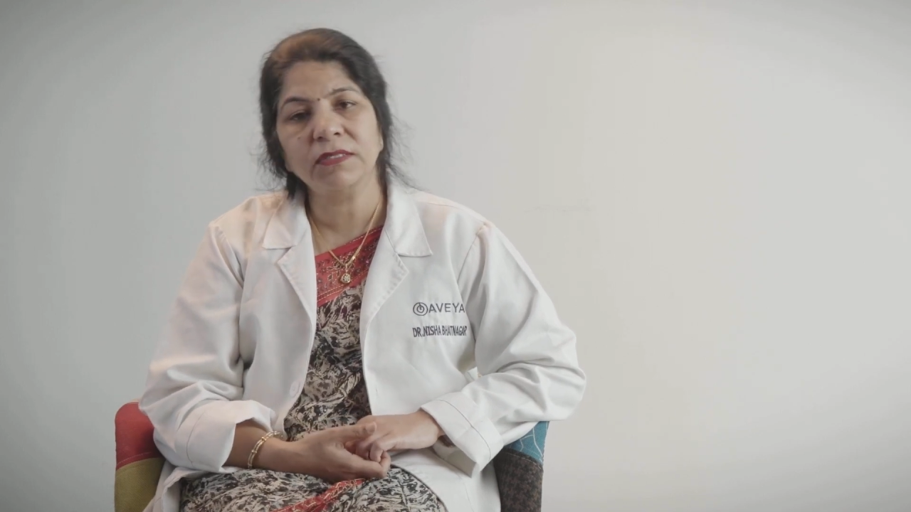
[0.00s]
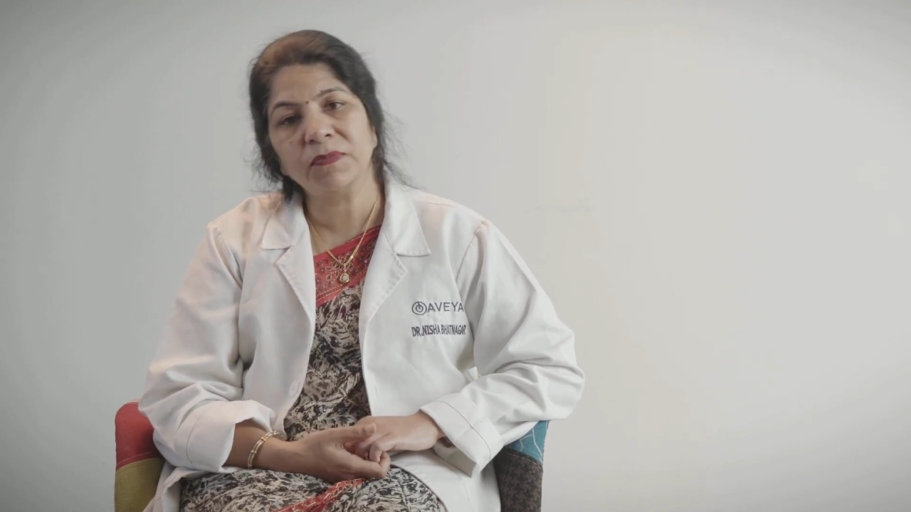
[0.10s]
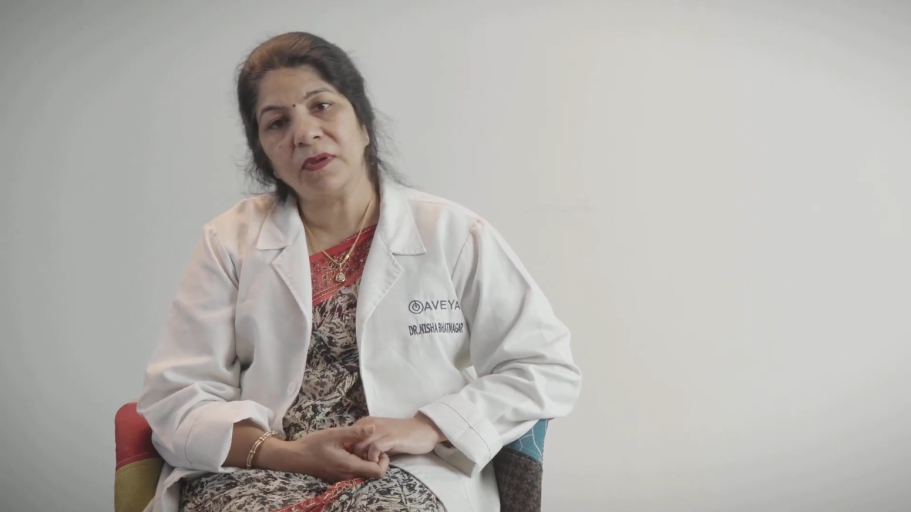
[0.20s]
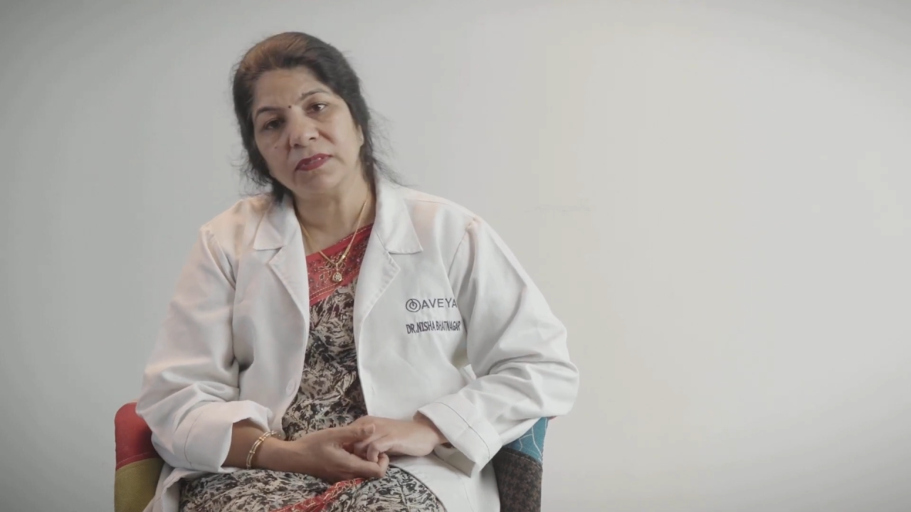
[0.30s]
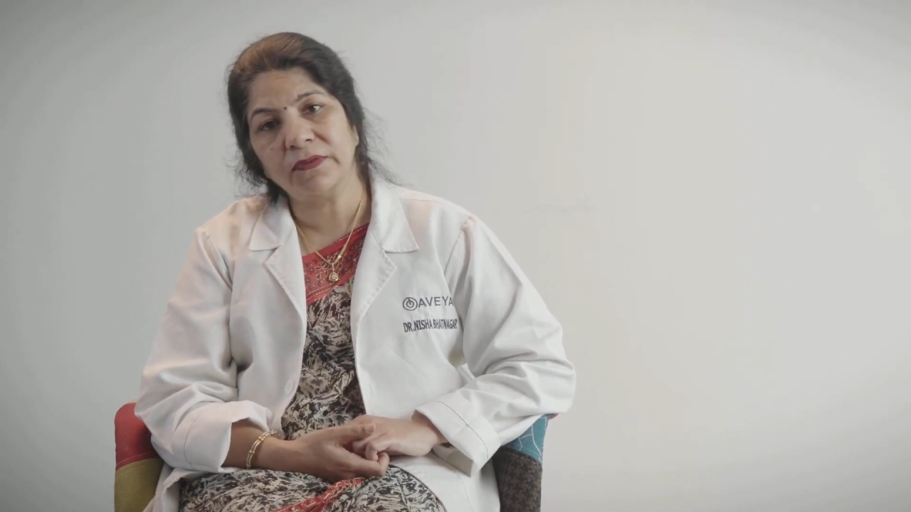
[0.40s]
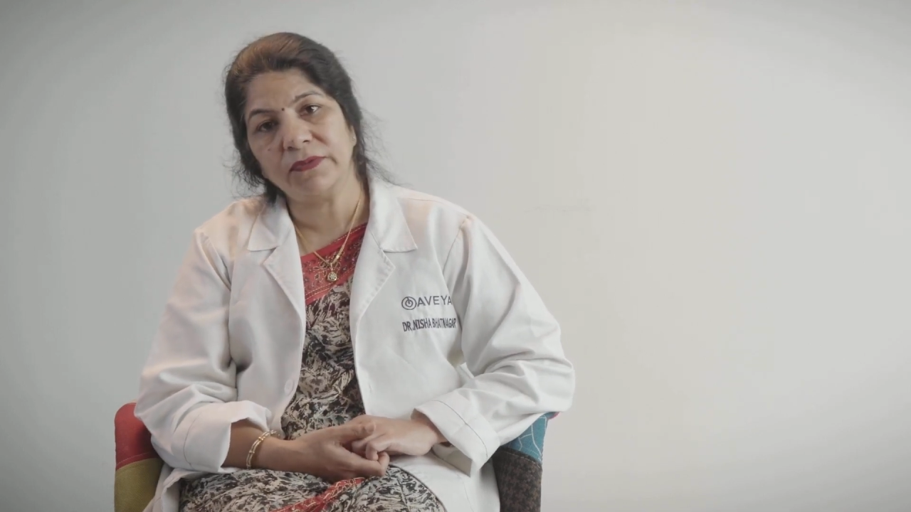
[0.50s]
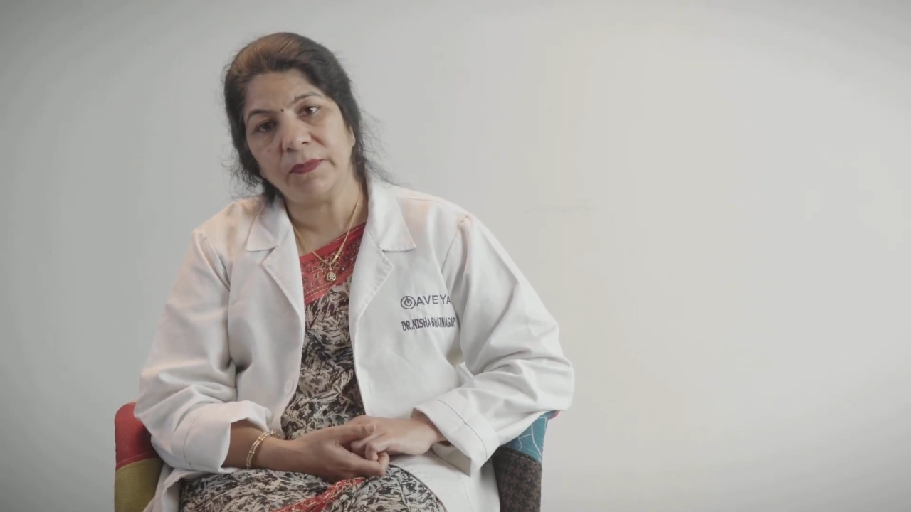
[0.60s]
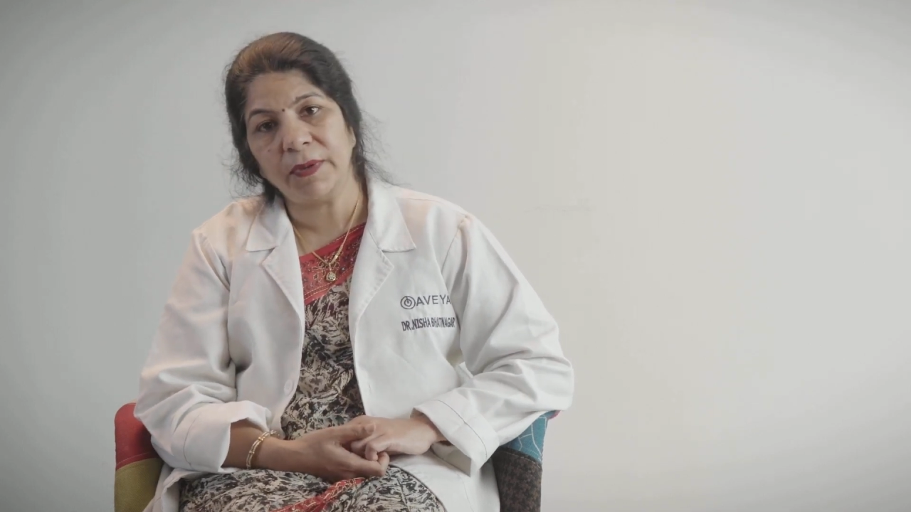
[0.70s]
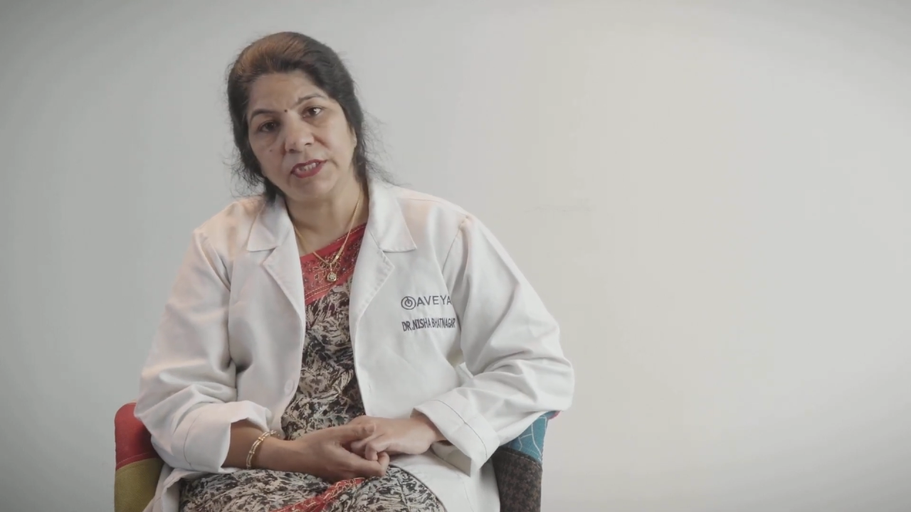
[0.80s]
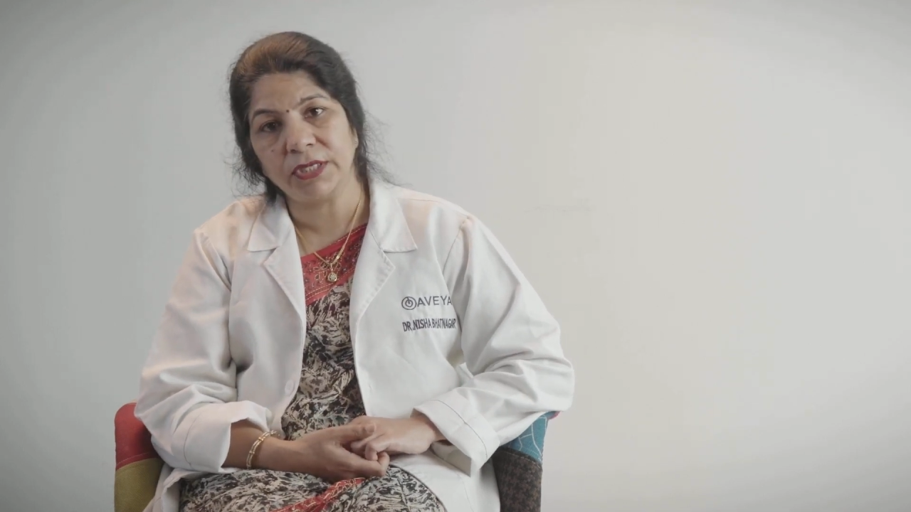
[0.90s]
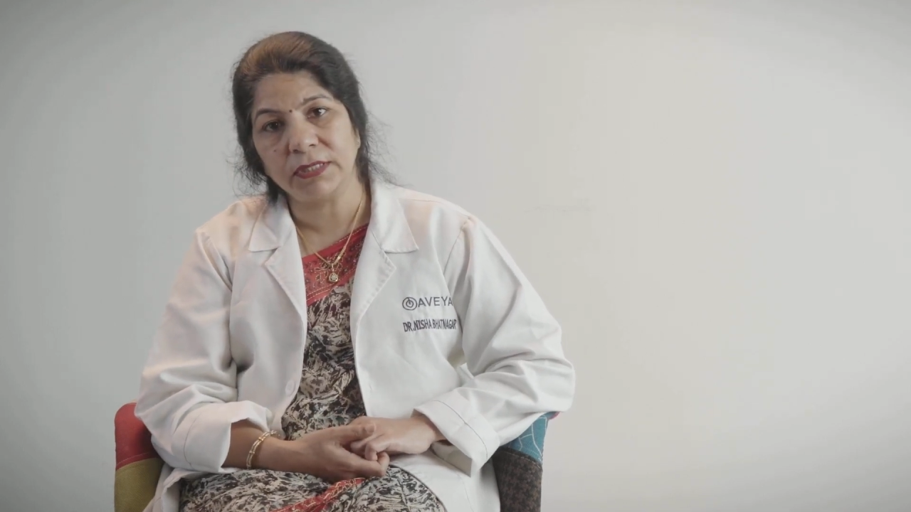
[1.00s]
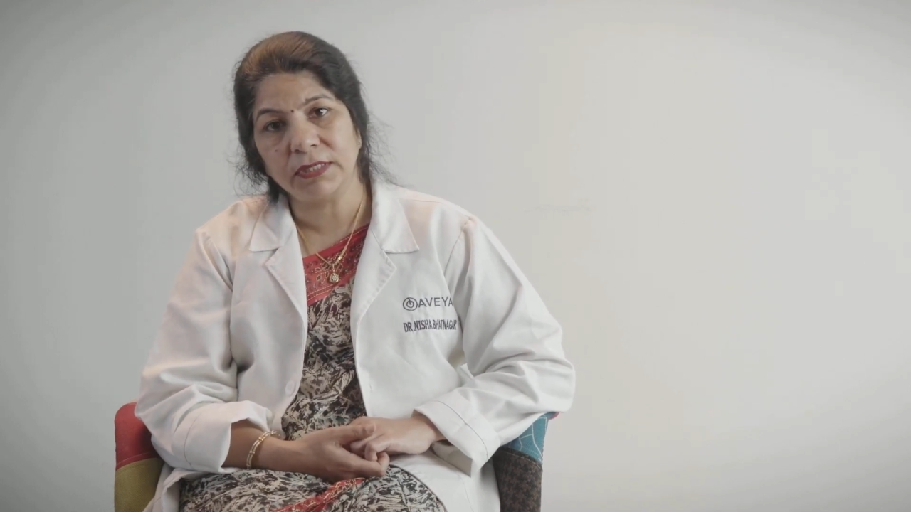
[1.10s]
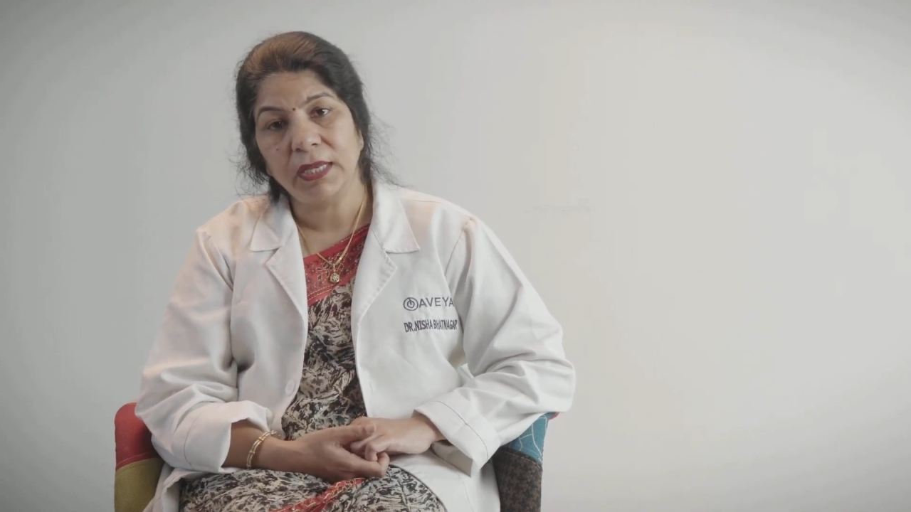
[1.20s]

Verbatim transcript: response of the patient.